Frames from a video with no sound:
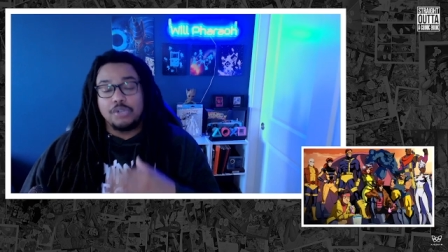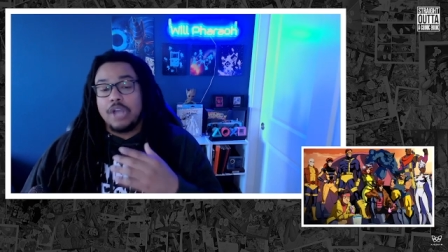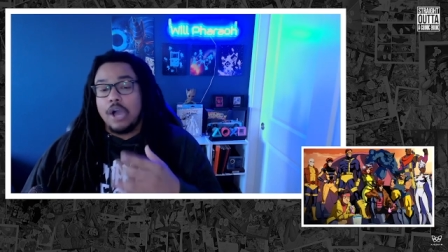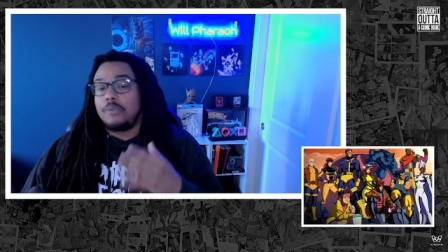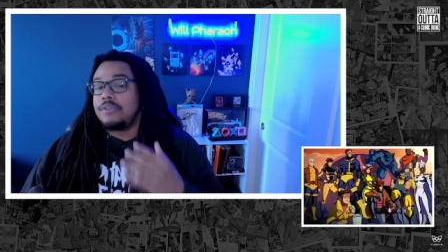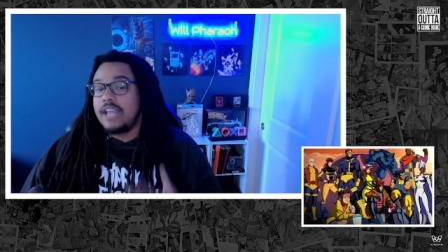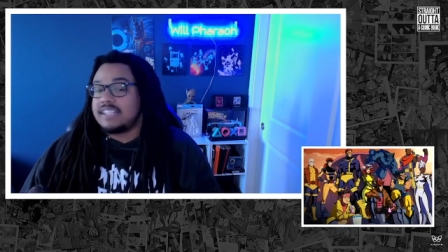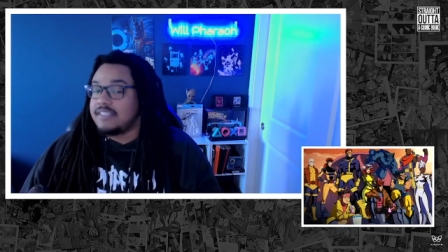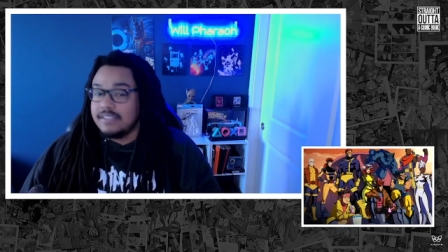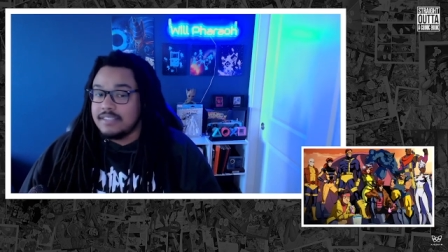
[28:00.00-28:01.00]
don't
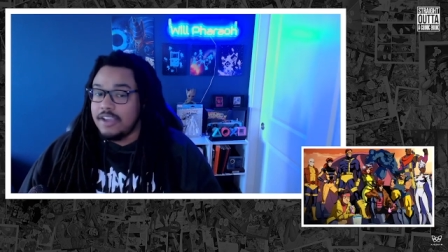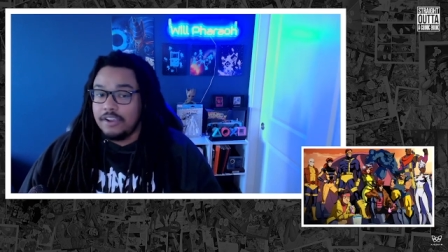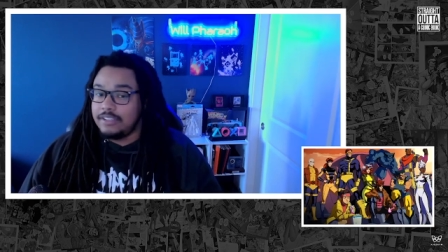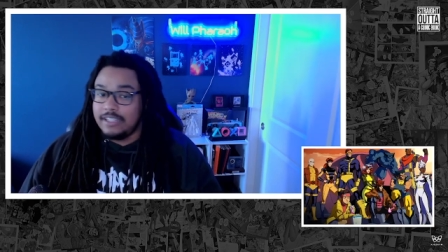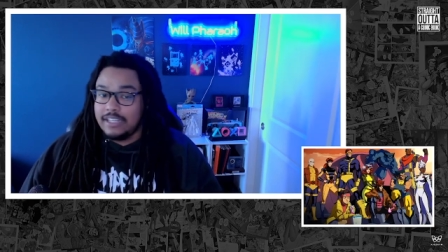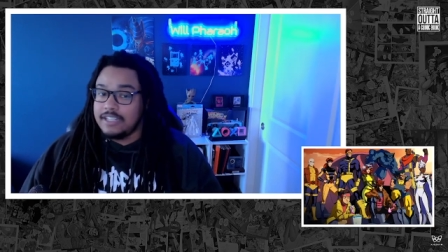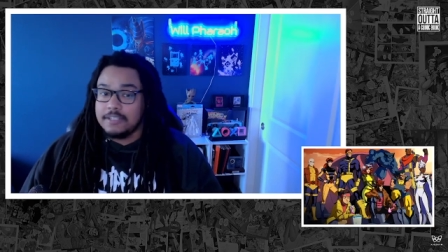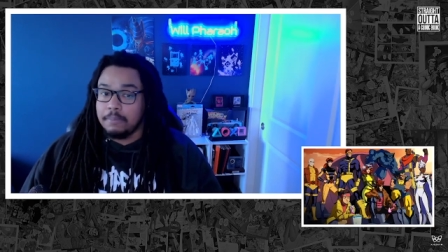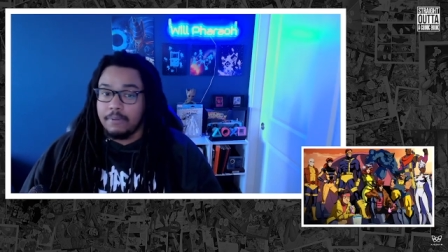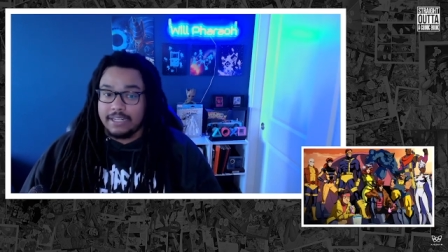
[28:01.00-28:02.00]
necessarily need to
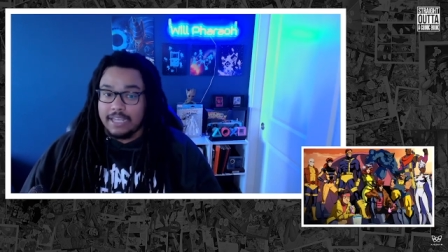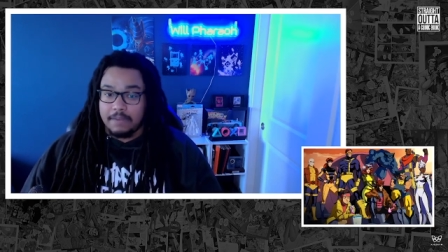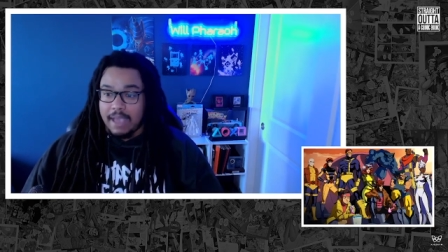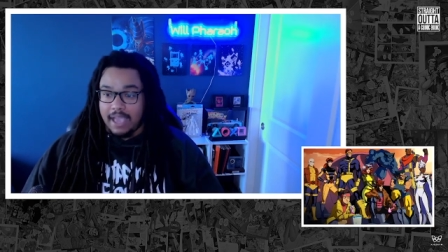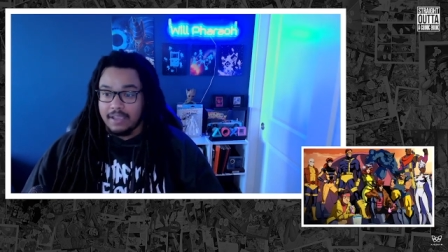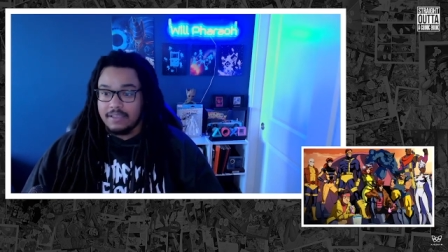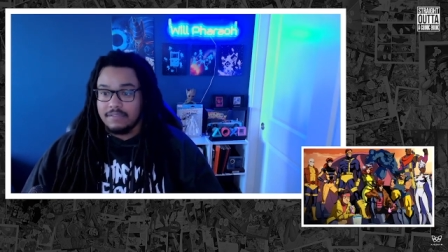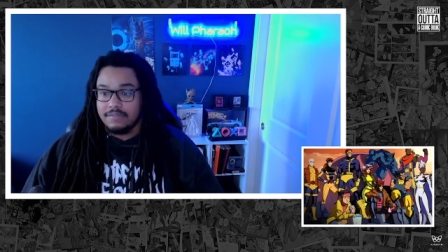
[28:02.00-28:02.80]
bring that back